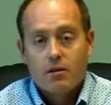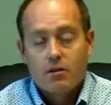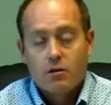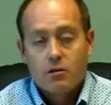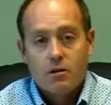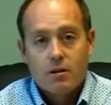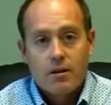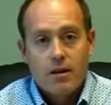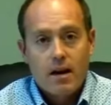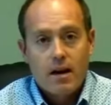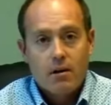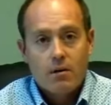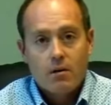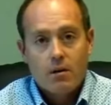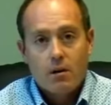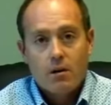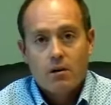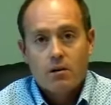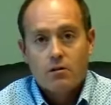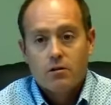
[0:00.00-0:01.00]
do the
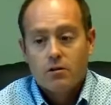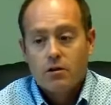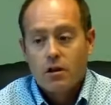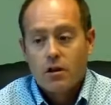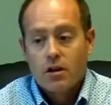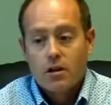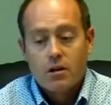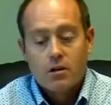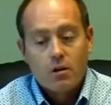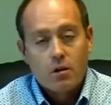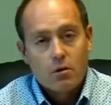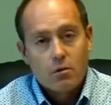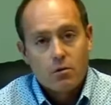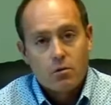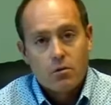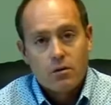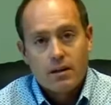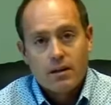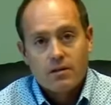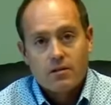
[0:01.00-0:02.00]
downloads, go
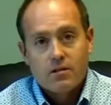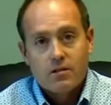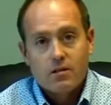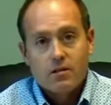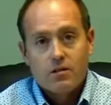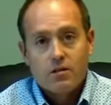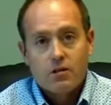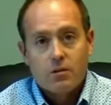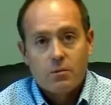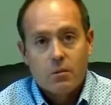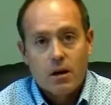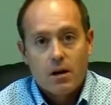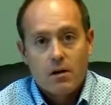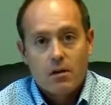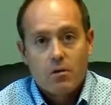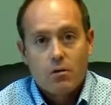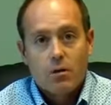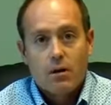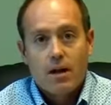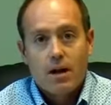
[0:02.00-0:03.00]
through that system,
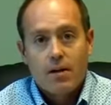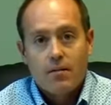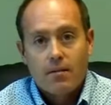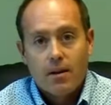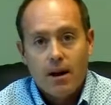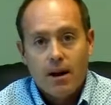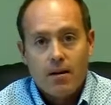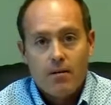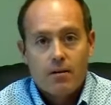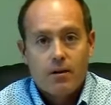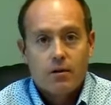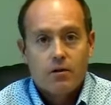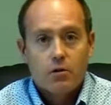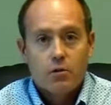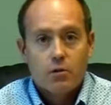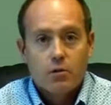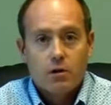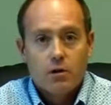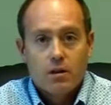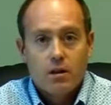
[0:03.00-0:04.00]
and you will have every
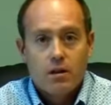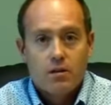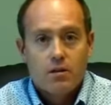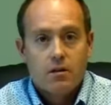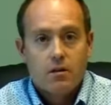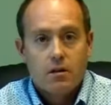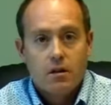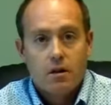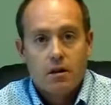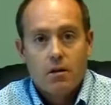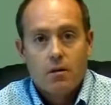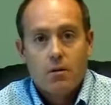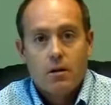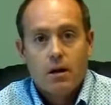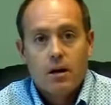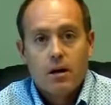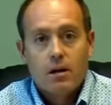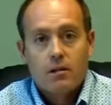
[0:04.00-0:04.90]
tool you need to know